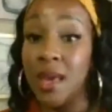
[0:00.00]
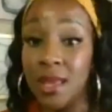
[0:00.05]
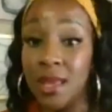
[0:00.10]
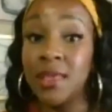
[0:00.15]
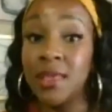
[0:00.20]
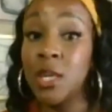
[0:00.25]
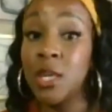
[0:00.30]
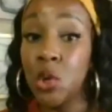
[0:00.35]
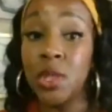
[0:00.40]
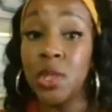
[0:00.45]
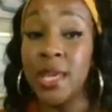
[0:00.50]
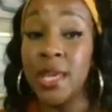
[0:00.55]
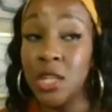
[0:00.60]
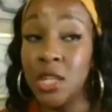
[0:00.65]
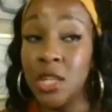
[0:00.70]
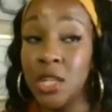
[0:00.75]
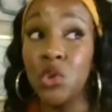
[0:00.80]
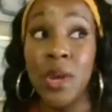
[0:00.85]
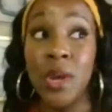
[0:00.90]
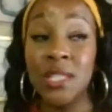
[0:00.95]
Literally, it
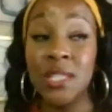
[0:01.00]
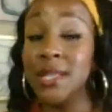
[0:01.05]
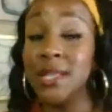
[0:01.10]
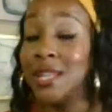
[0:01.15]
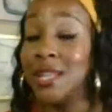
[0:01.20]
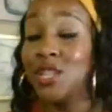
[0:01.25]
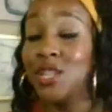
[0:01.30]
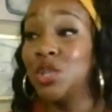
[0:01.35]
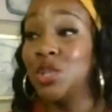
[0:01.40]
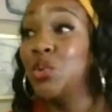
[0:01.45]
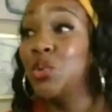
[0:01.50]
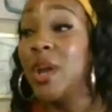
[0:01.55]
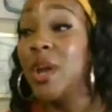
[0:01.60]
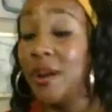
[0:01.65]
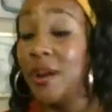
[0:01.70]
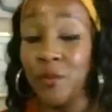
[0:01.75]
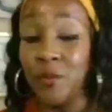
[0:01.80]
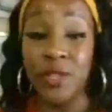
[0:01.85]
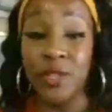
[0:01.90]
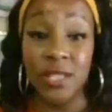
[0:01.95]
translates to
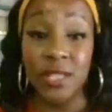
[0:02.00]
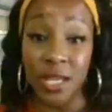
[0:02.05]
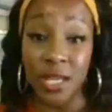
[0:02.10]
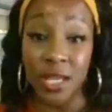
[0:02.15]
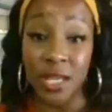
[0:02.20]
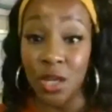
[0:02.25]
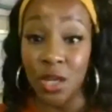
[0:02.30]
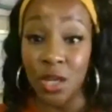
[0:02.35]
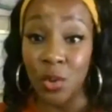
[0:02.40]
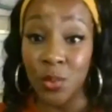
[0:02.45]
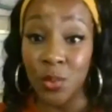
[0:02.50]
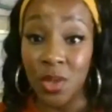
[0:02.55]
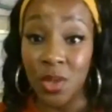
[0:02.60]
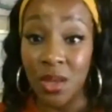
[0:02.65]
every skin tone.